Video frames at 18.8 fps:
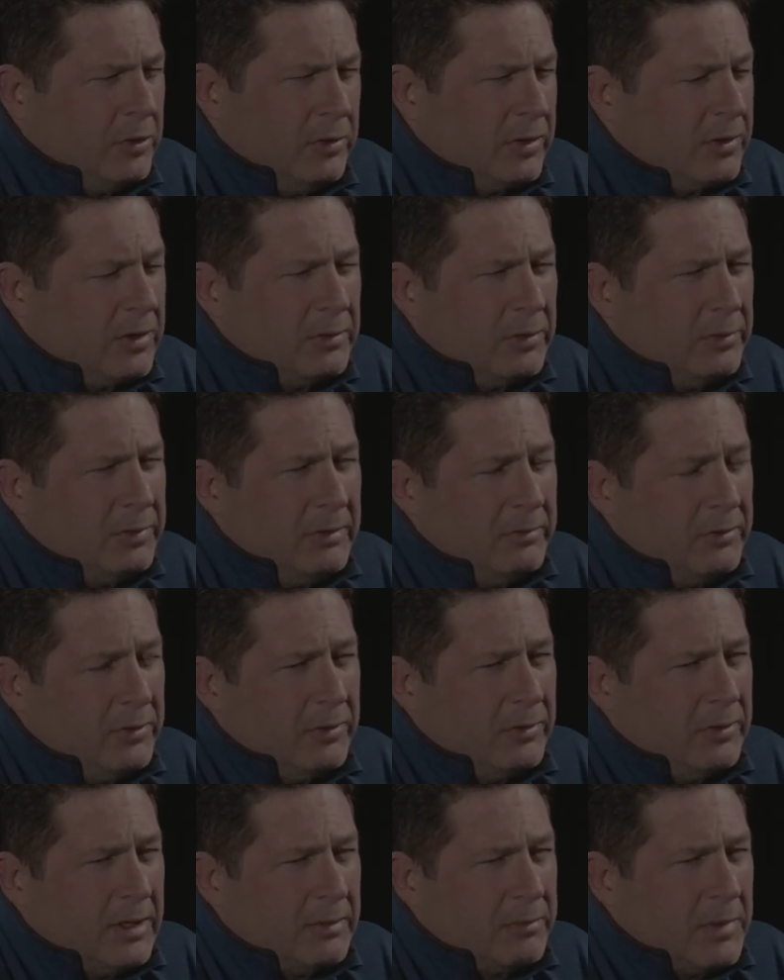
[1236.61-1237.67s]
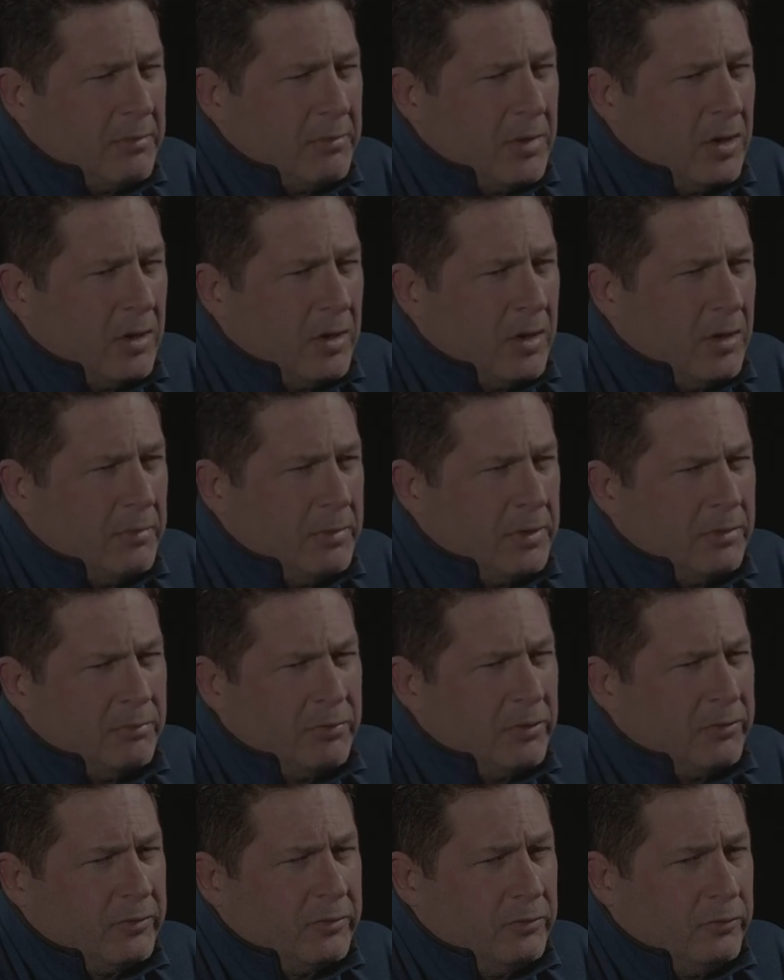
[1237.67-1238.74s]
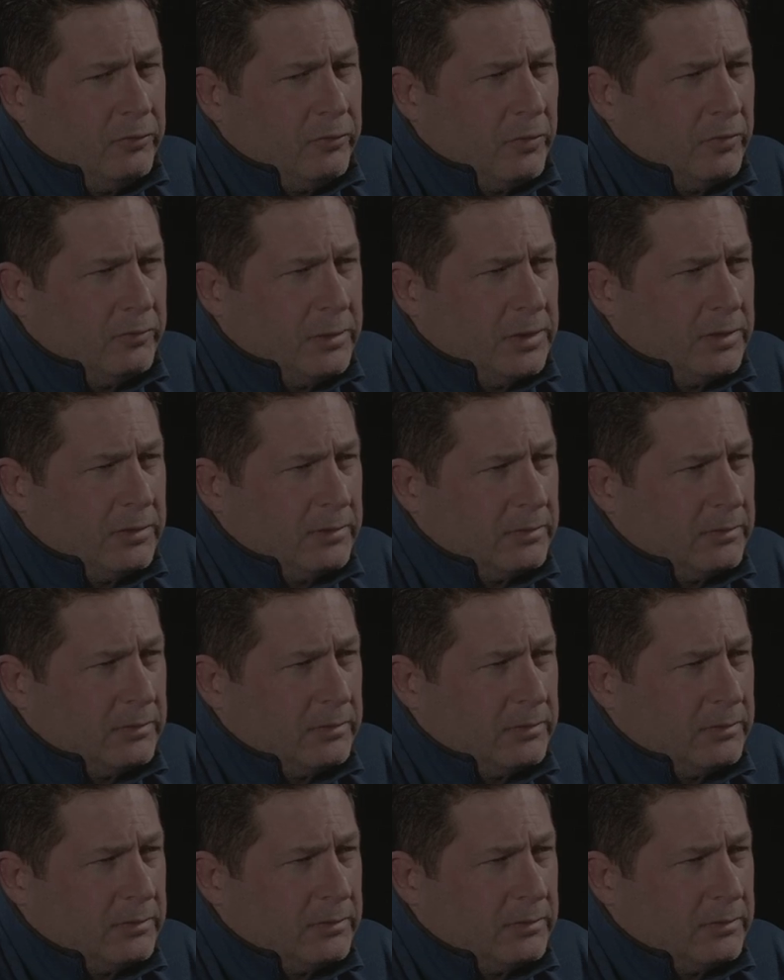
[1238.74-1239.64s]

you know, but only a couple people know, like my mom and the person who drove me.